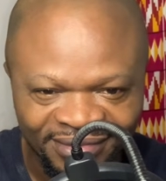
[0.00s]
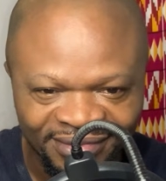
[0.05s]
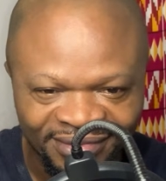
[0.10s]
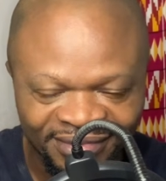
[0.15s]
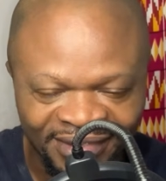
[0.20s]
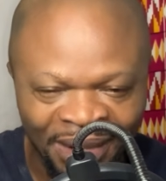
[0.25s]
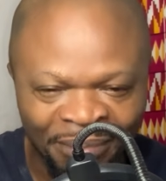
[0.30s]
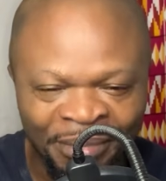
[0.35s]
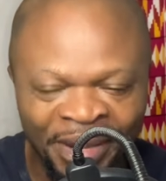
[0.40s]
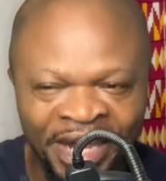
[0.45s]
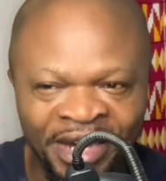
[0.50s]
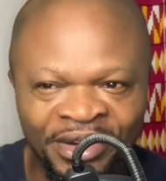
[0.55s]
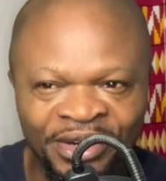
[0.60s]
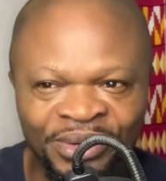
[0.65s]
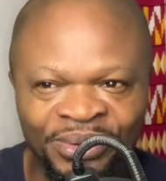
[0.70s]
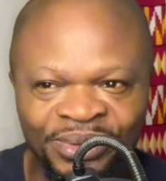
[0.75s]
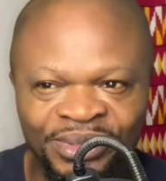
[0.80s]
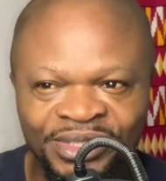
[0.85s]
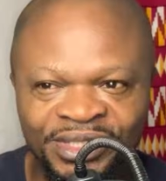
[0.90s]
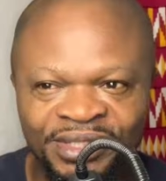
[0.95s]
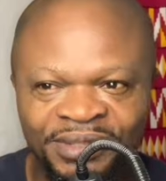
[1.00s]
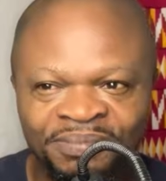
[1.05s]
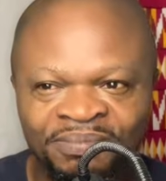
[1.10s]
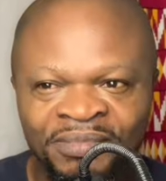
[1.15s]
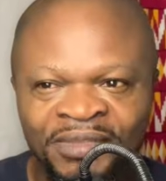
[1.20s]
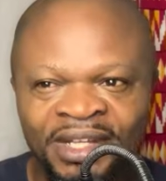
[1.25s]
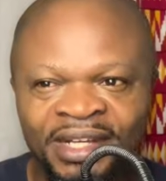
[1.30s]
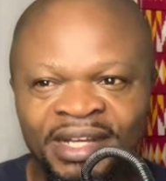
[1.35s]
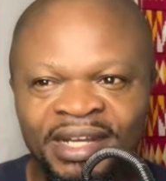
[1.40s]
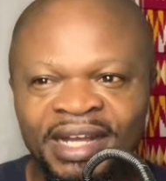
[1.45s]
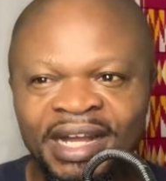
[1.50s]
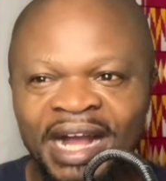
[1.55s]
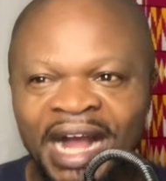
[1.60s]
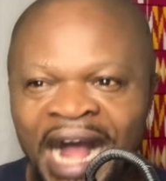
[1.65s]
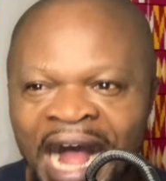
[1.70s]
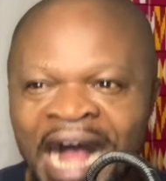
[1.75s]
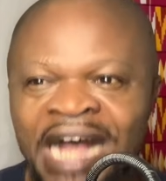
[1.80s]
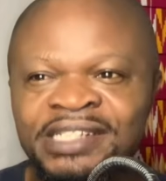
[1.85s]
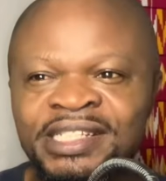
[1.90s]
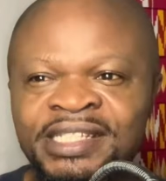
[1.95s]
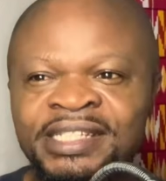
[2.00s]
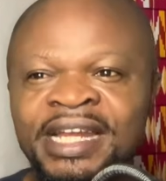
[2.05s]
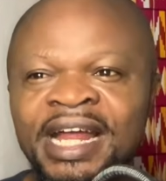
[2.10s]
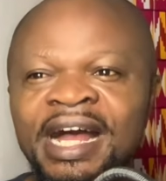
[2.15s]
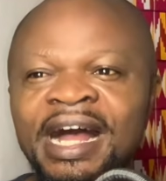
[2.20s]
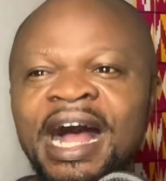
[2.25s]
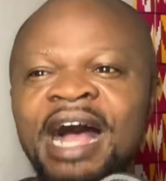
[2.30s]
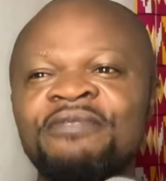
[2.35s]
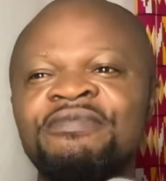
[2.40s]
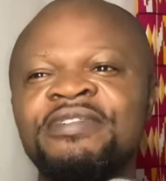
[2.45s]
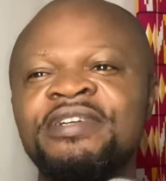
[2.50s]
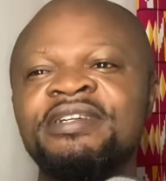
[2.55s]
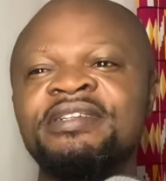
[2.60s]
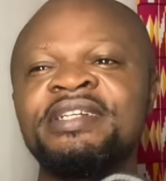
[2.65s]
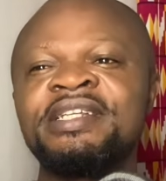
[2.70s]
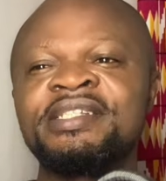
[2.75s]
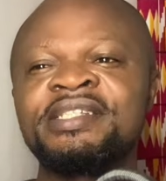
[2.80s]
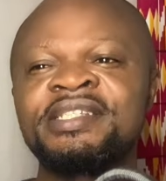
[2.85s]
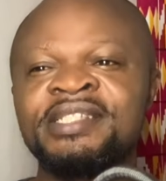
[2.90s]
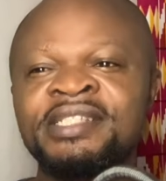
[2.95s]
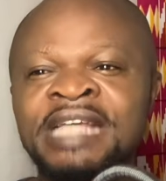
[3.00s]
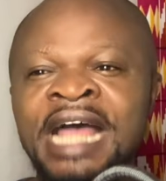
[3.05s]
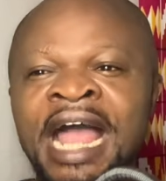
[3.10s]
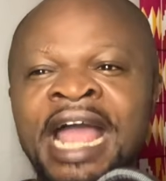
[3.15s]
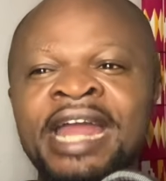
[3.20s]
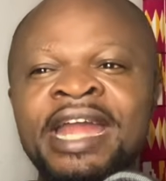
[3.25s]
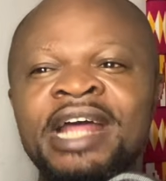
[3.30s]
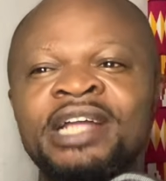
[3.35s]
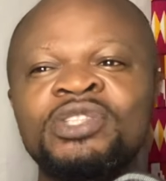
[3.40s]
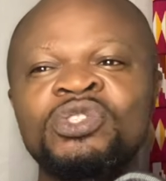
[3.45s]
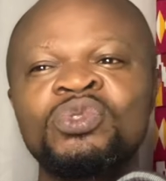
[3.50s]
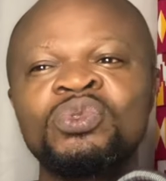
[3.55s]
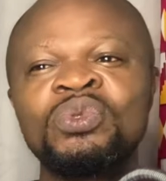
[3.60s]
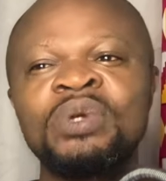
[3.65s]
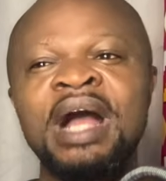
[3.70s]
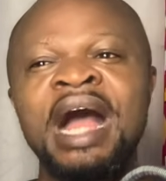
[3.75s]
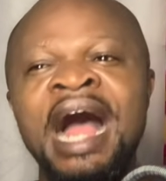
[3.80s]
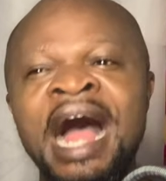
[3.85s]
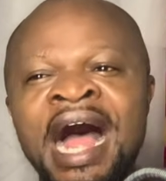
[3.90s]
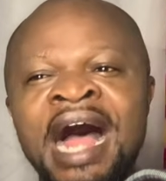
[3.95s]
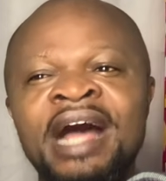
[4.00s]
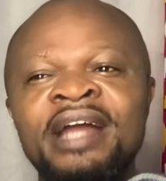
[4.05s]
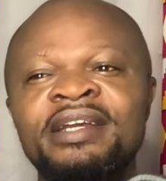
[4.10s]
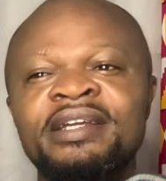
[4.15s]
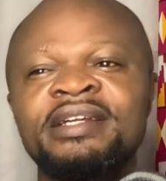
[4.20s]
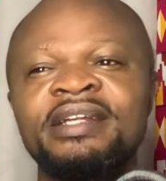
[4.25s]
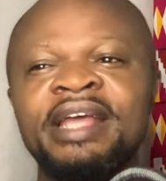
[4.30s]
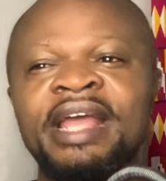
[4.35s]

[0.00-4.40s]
the main news. Arsenal have decided to add